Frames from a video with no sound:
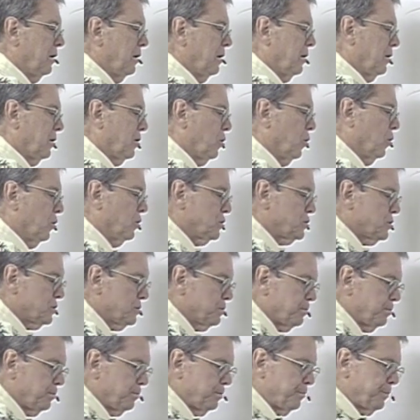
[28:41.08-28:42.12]
Of course,
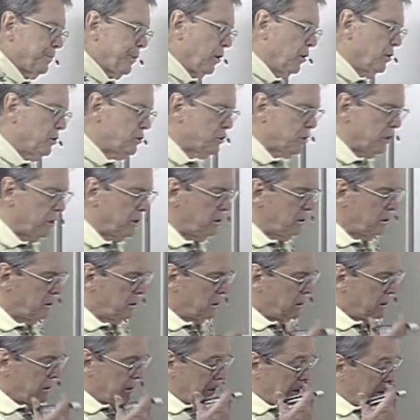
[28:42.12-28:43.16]
Persia
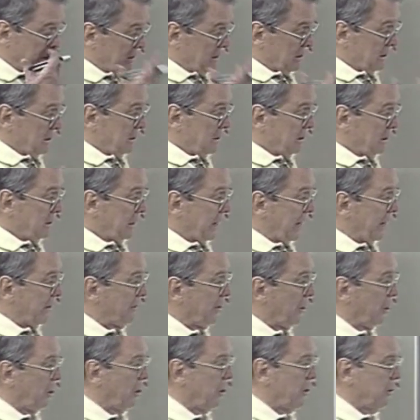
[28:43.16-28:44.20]
had
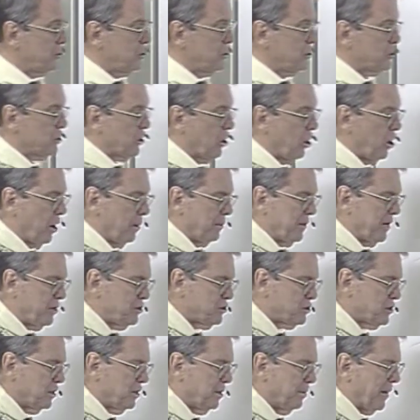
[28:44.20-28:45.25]
the largest
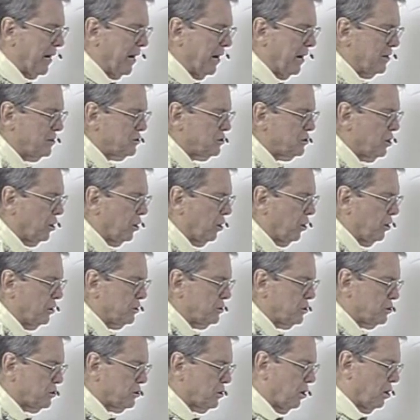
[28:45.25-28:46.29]
armies, and the bear is the
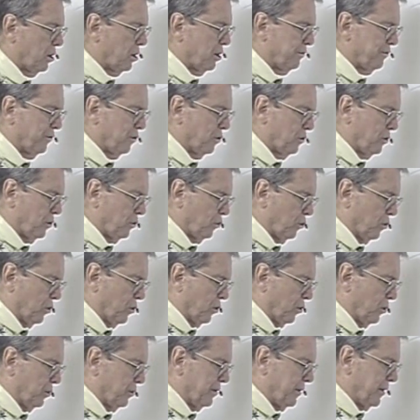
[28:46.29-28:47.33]
largest carnivore in the
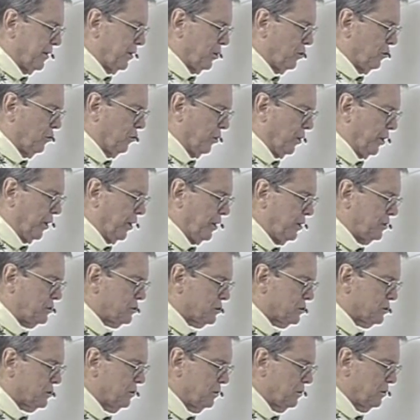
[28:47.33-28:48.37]
world. And then
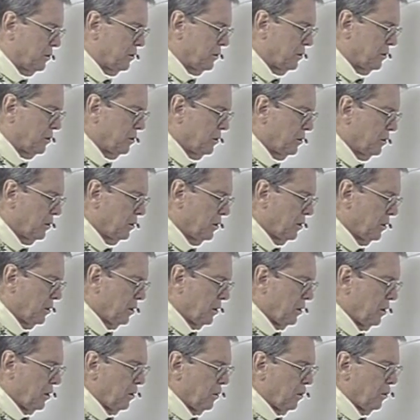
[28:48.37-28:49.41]
Greece
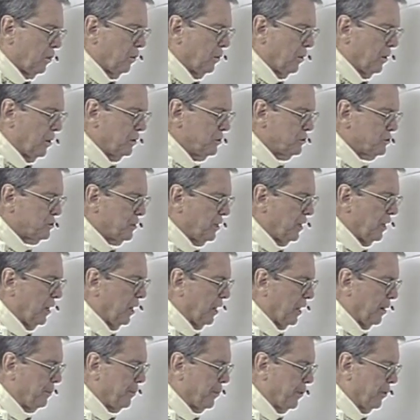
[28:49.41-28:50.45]
was the
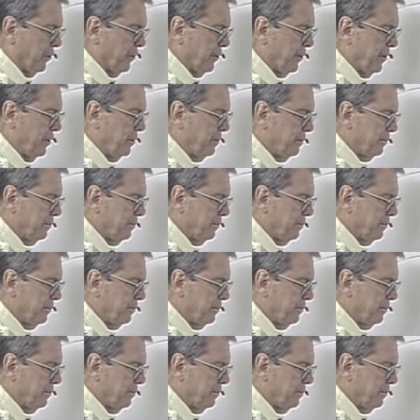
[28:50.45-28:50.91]
leopard.